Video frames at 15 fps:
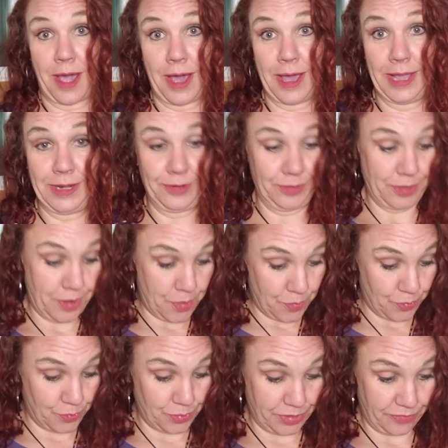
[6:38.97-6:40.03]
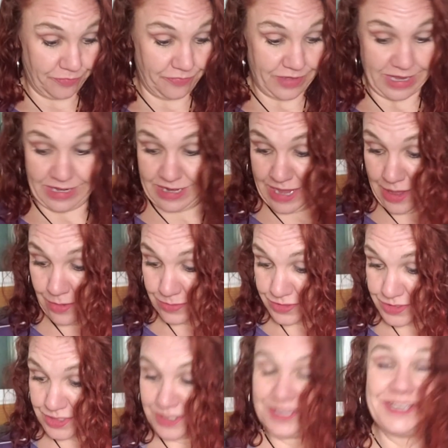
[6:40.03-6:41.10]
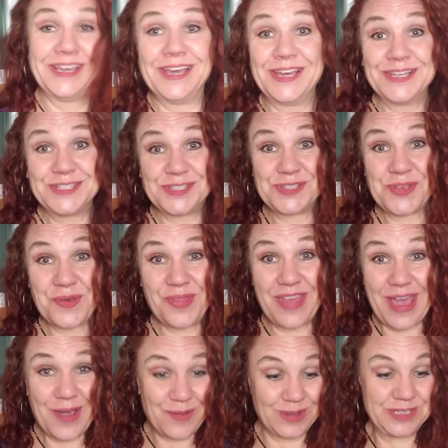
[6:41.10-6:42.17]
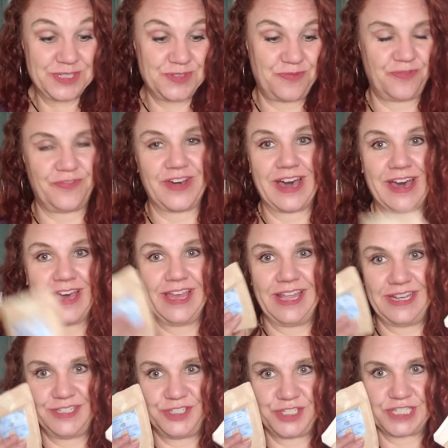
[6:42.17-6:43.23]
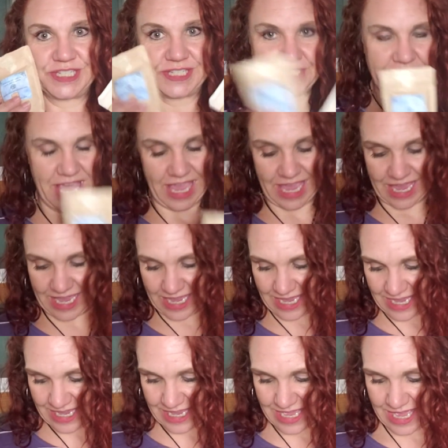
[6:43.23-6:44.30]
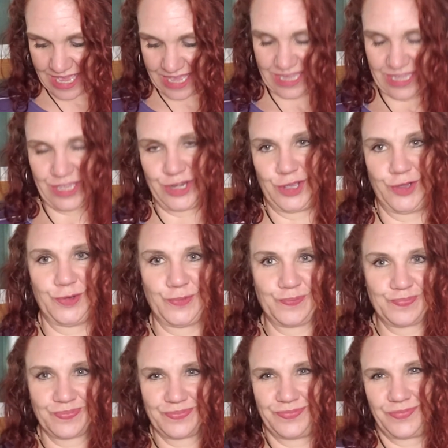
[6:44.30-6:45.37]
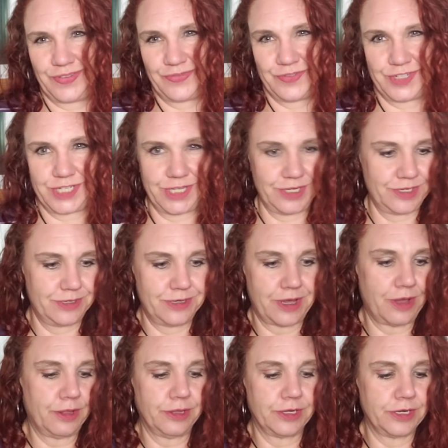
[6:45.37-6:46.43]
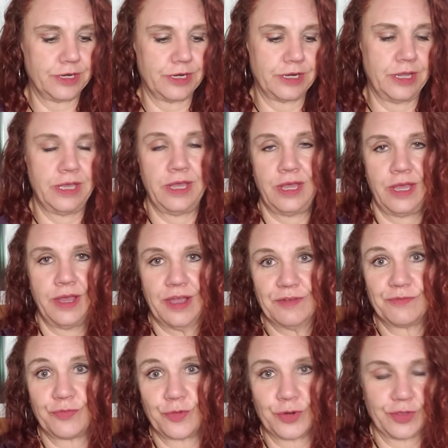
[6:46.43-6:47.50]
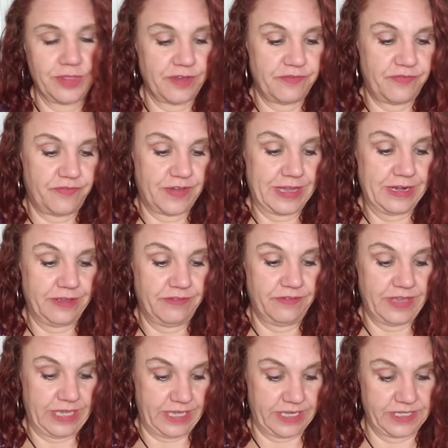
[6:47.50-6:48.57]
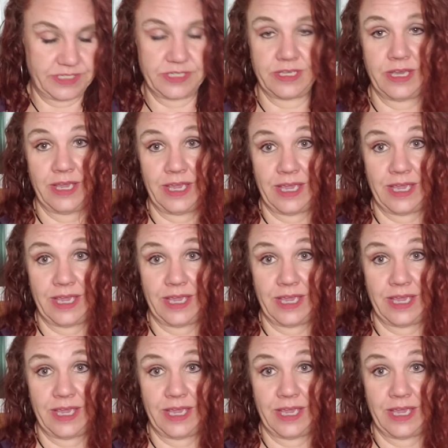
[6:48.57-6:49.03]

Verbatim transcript: I don't know. We'll find out. So that was fun. Just a, you know, $15 for the fun of it